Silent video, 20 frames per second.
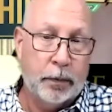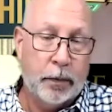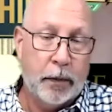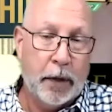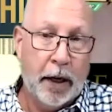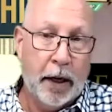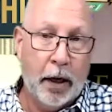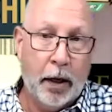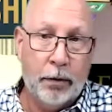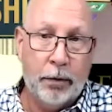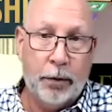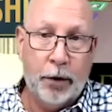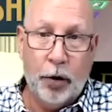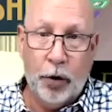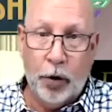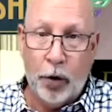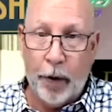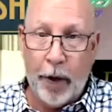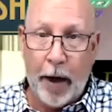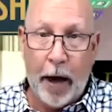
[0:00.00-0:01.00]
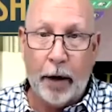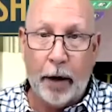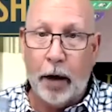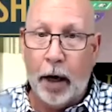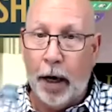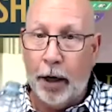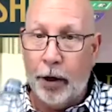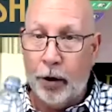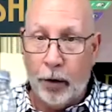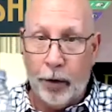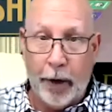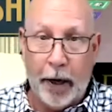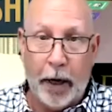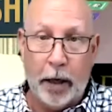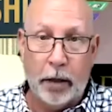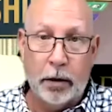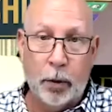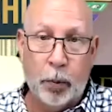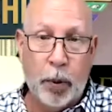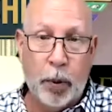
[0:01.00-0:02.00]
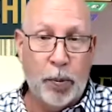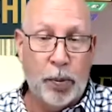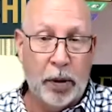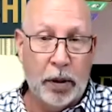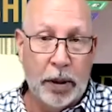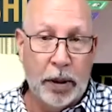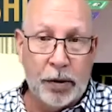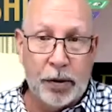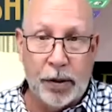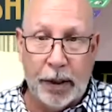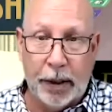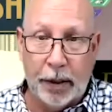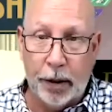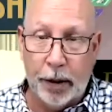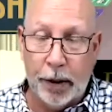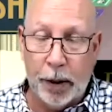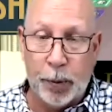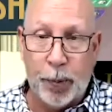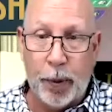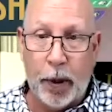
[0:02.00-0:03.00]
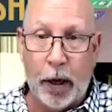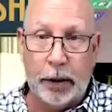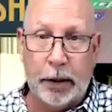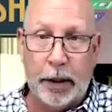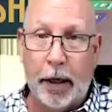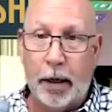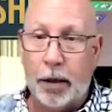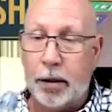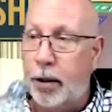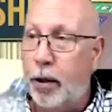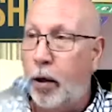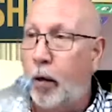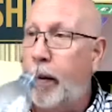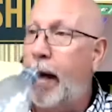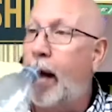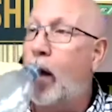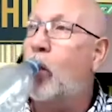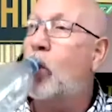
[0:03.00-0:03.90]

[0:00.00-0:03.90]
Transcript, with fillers: And you know that, I know that, and the people listening to this podcast know that.